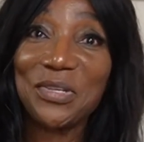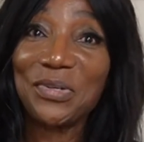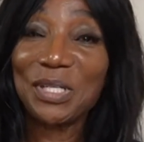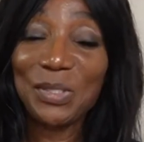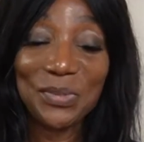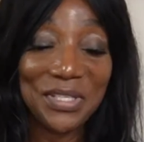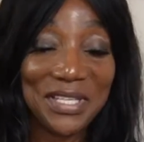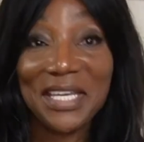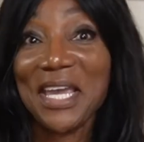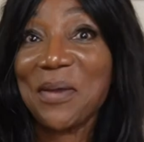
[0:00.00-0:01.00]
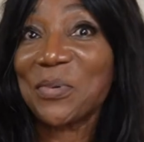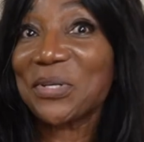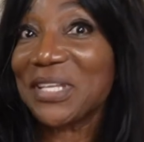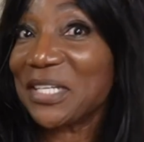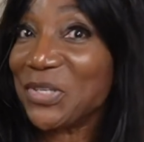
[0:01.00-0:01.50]
including the camera
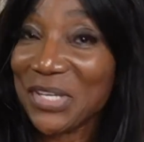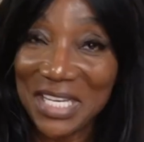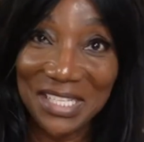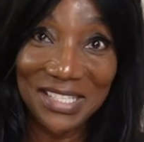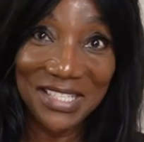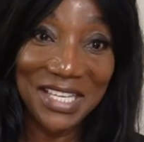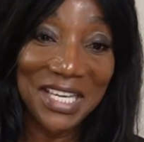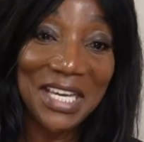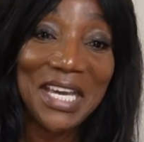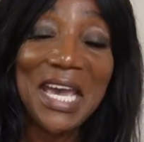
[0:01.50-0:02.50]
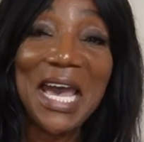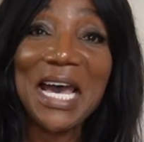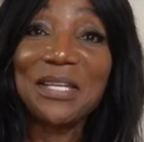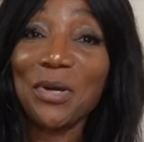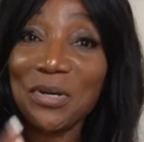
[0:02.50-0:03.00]
that you can see
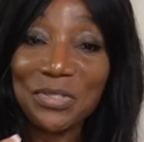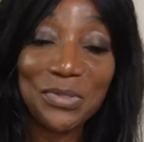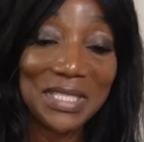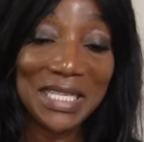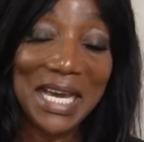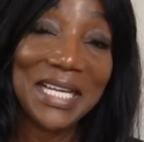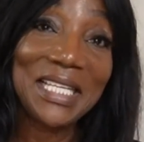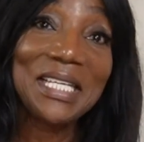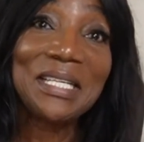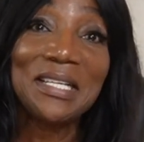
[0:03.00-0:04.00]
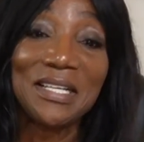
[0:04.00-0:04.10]
and also the lighting.